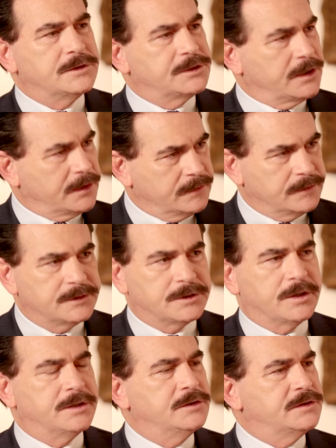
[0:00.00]
Sure,
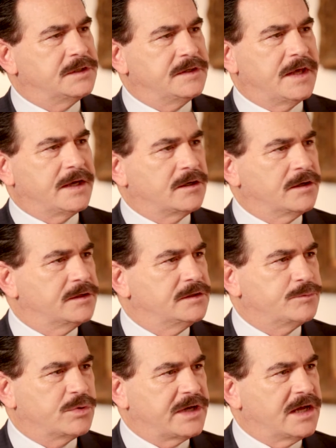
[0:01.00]
sure, and you see that on these
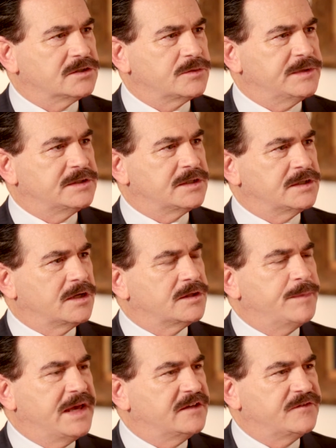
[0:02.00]
pronouncements and on the
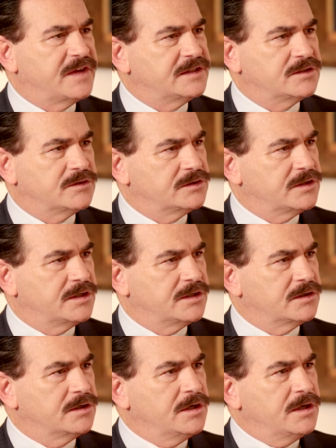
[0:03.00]
manifestos that
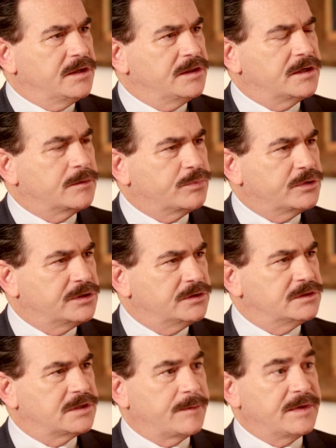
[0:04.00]
are
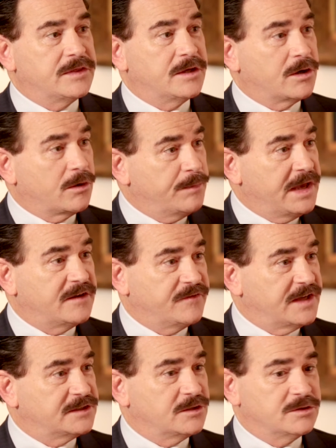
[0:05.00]
produced. I mean, there are
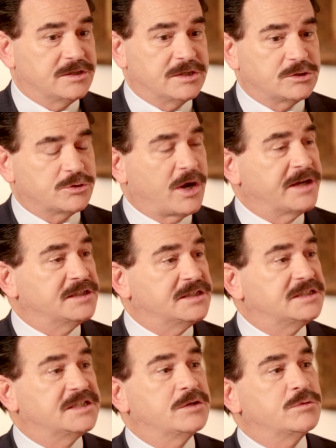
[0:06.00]
manifestos that try and
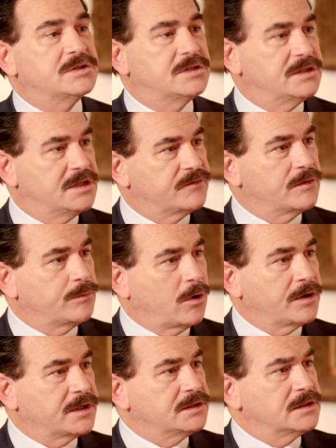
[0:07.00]
distinguish the different
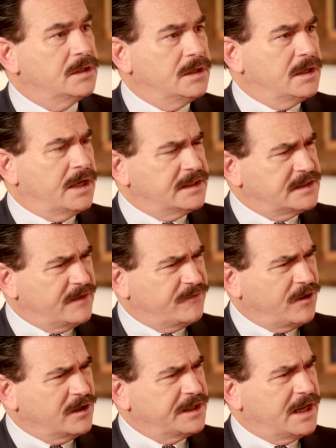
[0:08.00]
parties. Has that
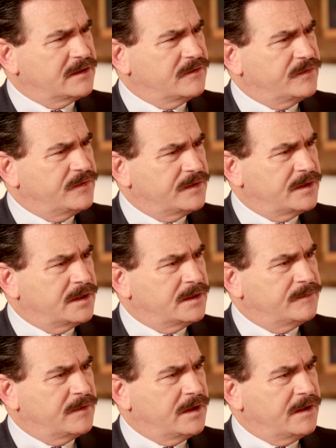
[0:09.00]
fallen out of
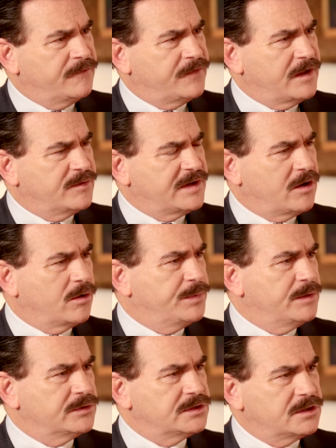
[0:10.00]
favor now? Are
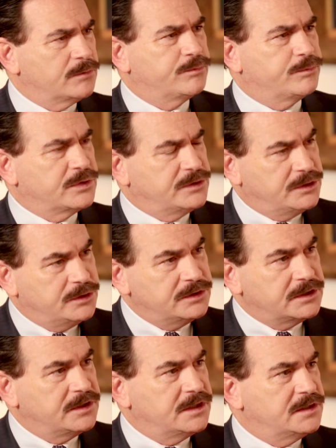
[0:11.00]
people still
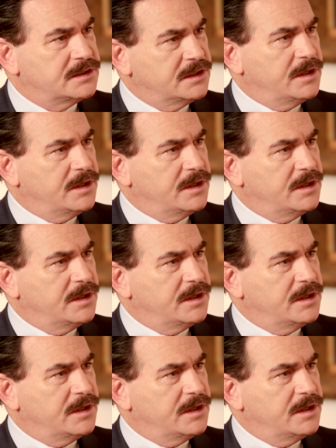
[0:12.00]
producing these